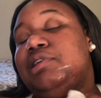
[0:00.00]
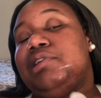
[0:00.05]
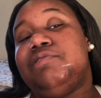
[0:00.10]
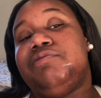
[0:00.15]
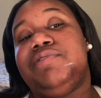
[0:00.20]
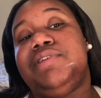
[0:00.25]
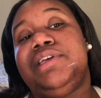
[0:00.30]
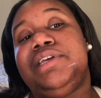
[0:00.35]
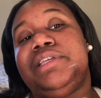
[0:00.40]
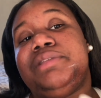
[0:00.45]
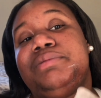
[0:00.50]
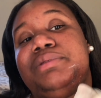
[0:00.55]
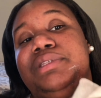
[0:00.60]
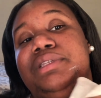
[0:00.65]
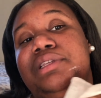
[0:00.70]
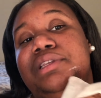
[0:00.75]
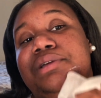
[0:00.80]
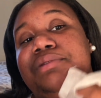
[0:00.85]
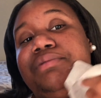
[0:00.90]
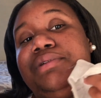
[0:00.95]
that fast. We'll
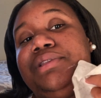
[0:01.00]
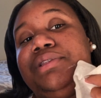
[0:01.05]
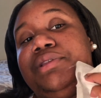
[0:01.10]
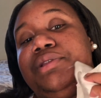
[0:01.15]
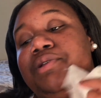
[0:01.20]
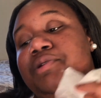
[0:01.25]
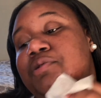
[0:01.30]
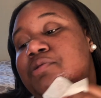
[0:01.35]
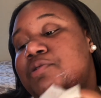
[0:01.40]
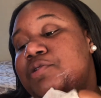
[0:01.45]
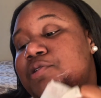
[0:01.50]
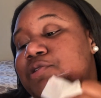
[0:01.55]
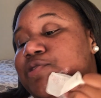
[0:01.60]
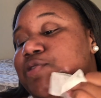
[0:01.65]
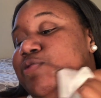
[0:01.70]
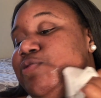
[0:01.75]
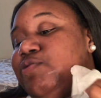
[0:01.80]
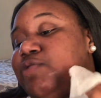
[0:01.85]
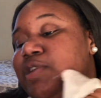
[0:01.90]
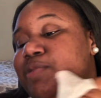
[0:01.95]
see that residue, you
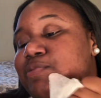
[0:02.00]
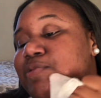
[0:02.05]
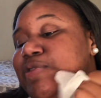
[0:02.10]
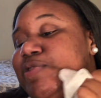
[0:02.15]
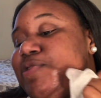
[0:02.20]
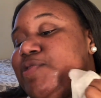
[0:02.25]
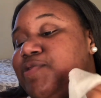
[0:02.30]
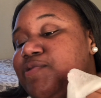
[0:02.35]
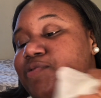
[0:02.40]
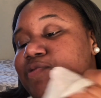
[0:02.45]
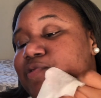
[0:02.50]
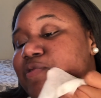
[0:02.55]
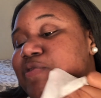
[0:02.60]
just wipe it off.